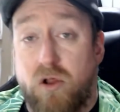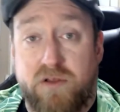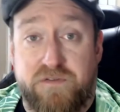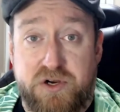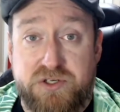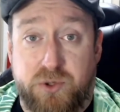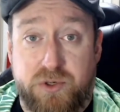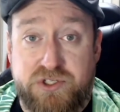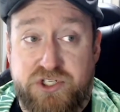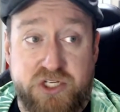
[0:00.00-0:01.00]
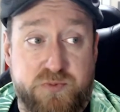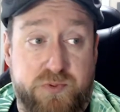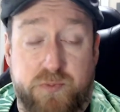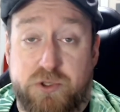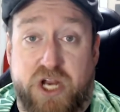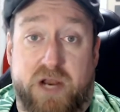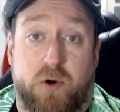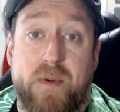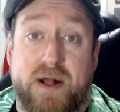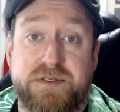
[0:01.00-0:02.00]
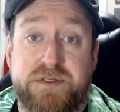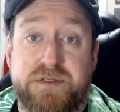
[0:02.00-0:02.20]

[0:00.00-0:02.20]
of their Zords just were giant robots